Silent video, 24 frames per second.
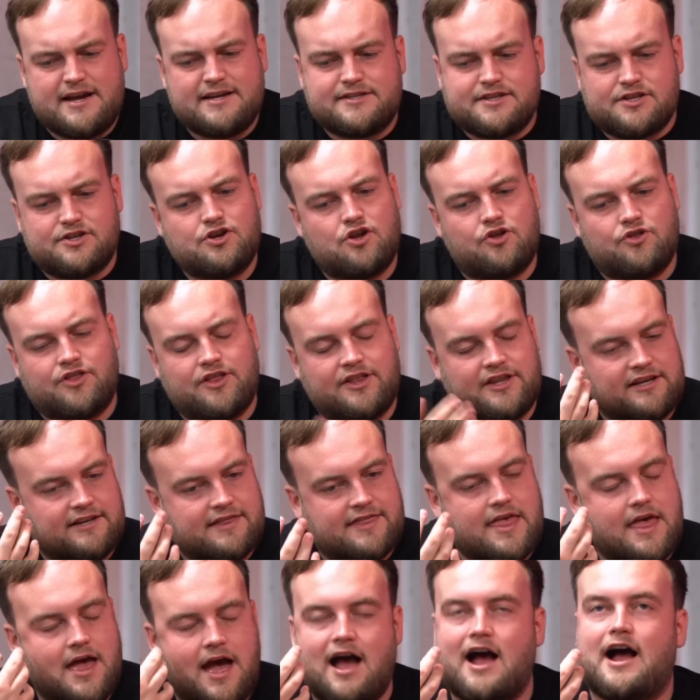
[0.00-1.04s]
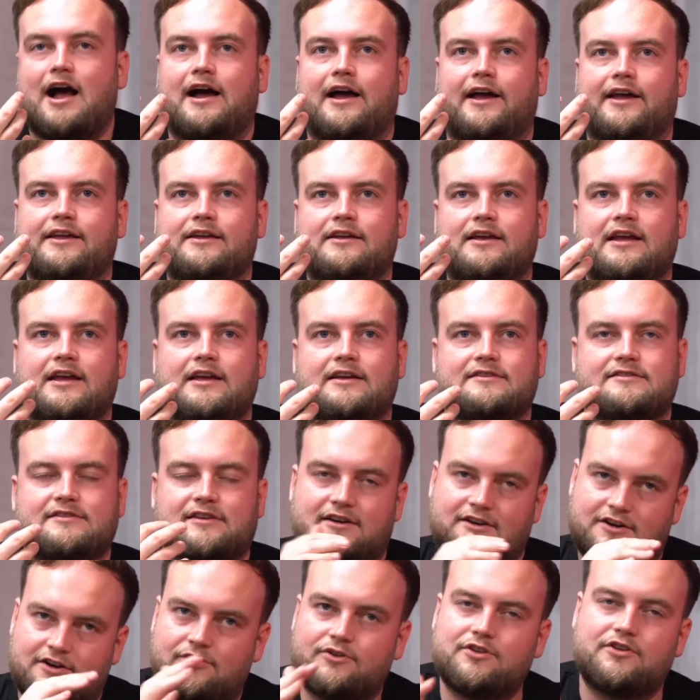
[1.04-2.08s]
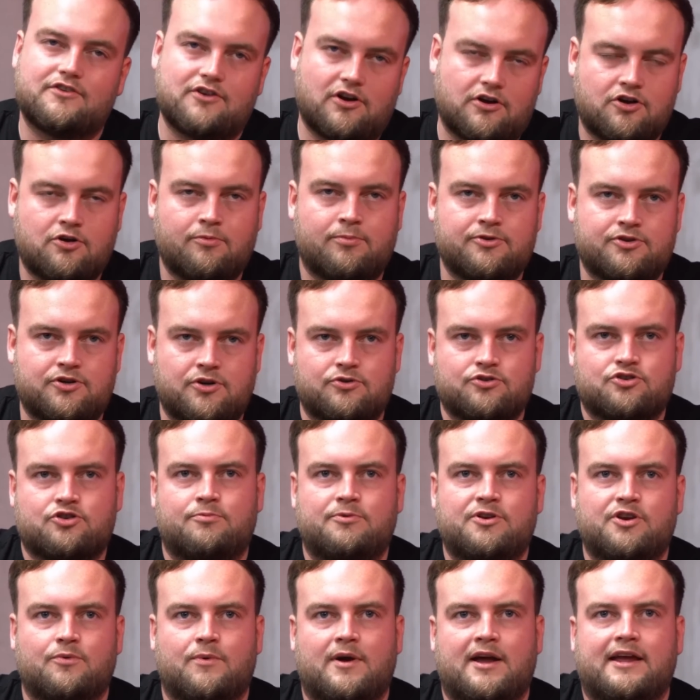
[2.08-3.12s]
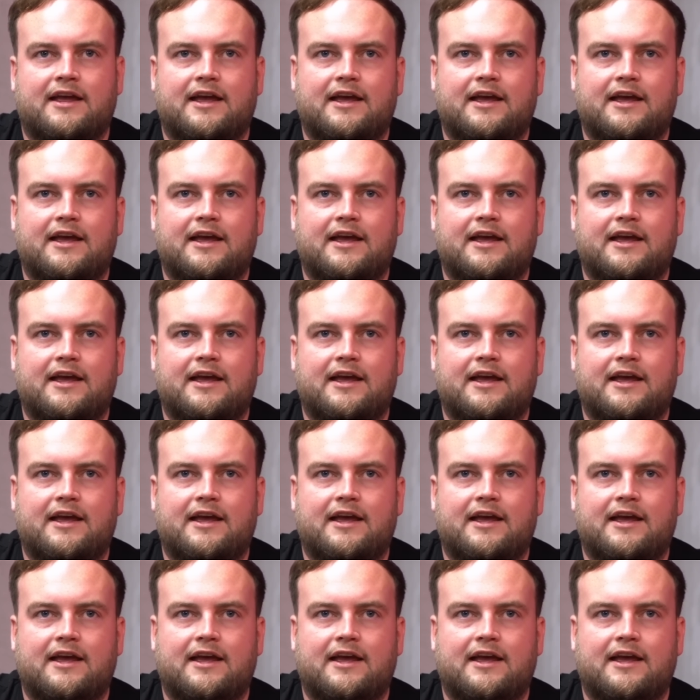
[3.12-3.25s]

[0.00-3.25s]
is the eye is, and I know you've got a couple of jokes coming your way